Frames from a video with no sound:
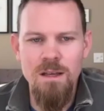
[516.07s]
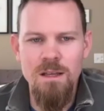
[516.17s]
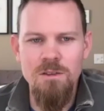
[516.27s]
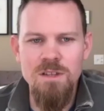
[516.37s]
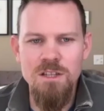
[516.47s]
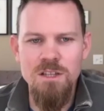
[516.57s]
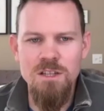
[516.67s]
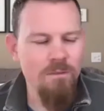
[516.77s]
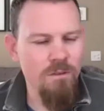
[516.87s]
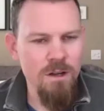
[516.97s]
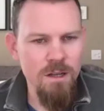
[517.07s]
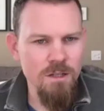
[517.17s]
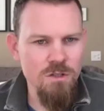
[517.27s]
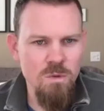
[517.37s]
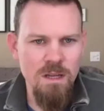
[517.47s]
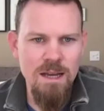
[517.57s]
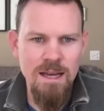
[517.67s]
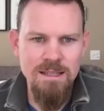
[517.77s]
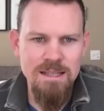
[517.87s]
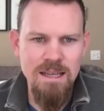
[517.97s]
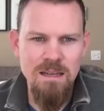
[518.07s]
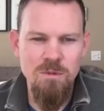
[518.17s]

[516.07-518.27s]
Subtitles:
you said you got funded in 2019,